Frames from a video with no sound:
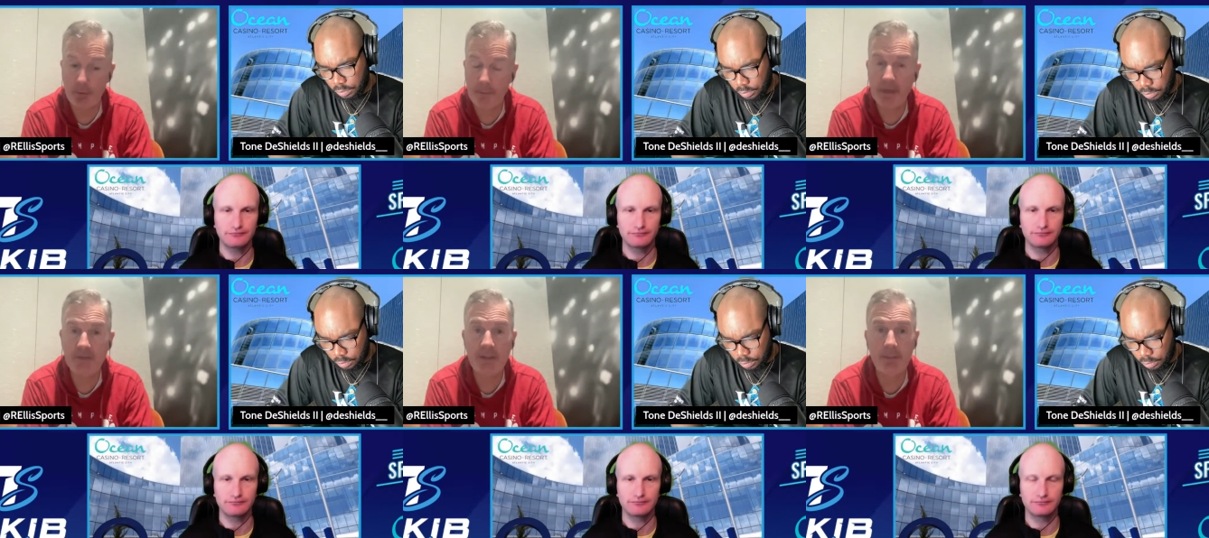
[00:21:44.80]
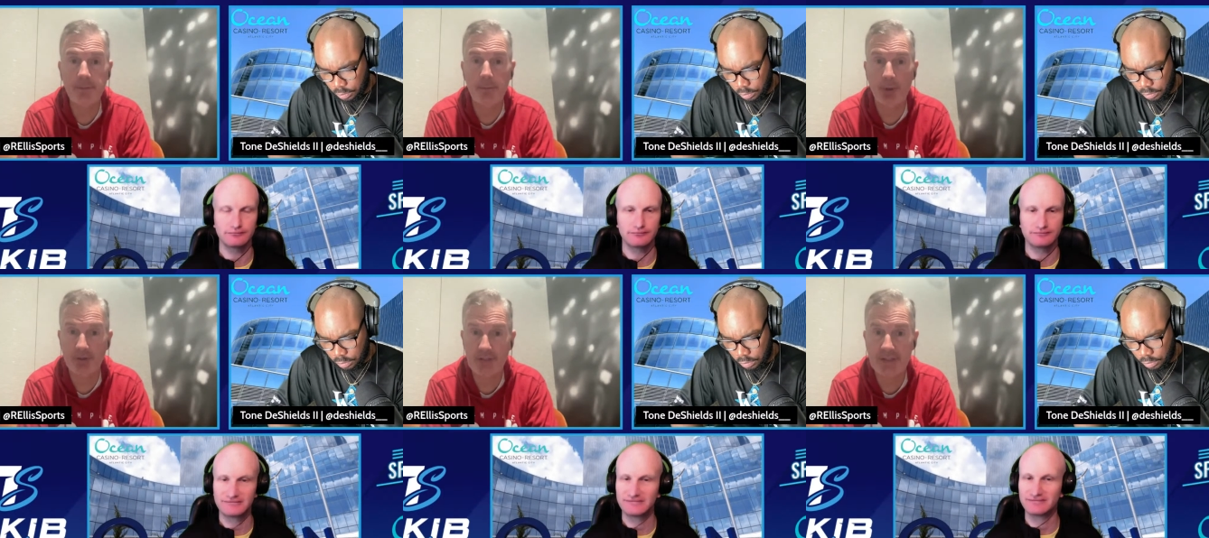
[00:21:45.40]
Speaker 1: They were the best team in
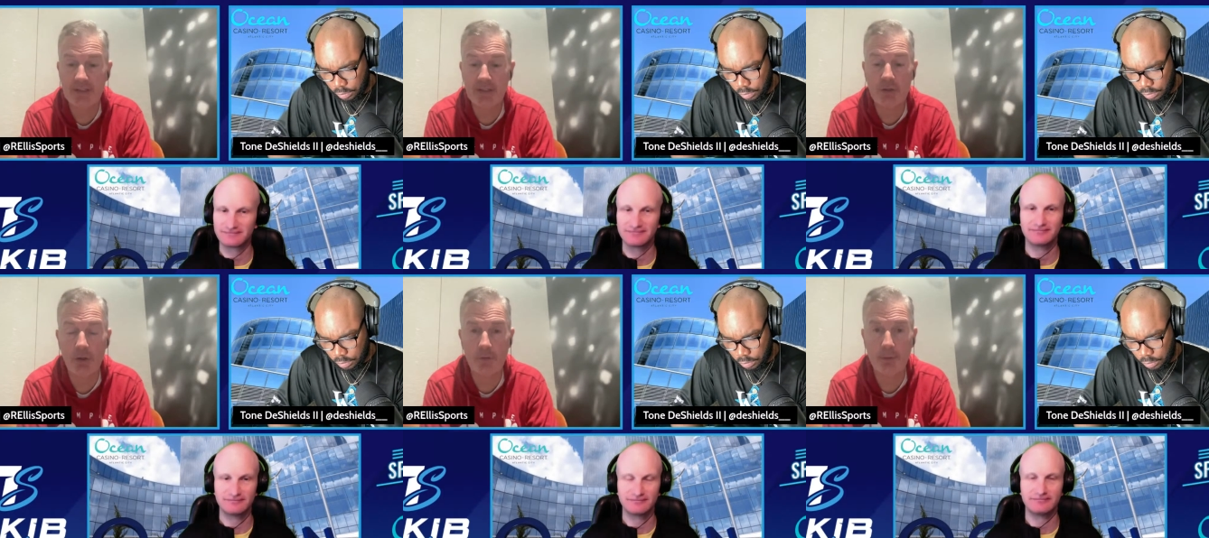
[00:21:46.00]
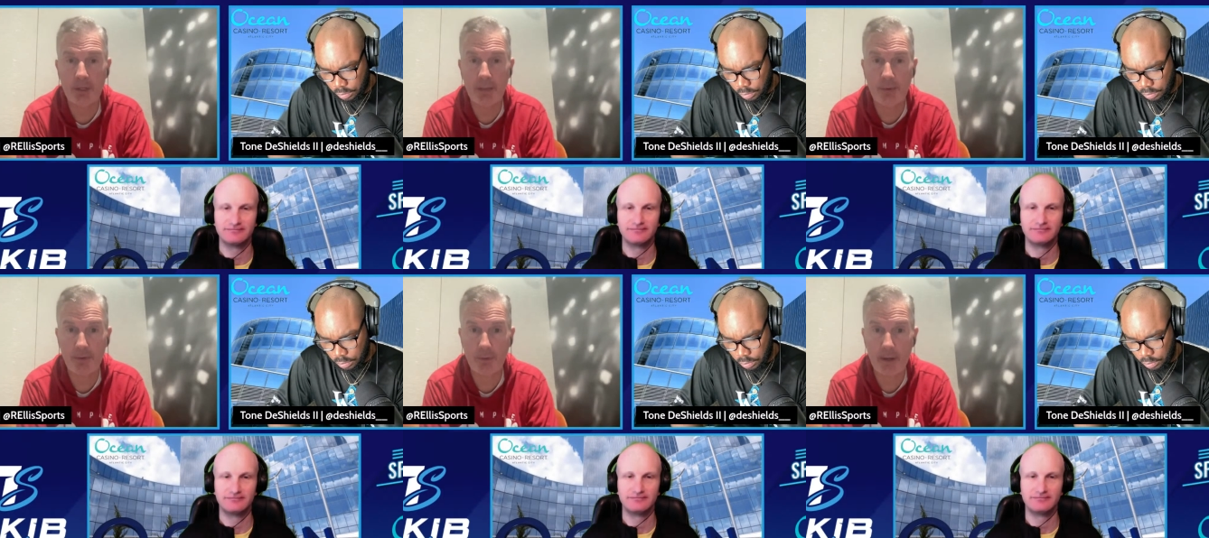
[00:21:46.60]
football, 66 yards per game
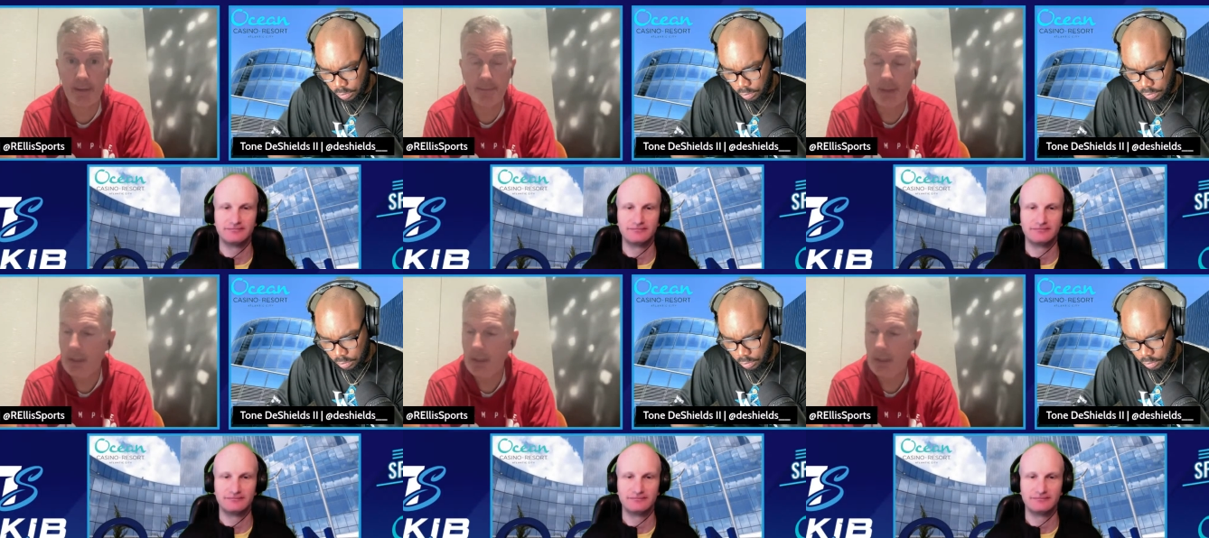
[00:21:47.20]
on the ground.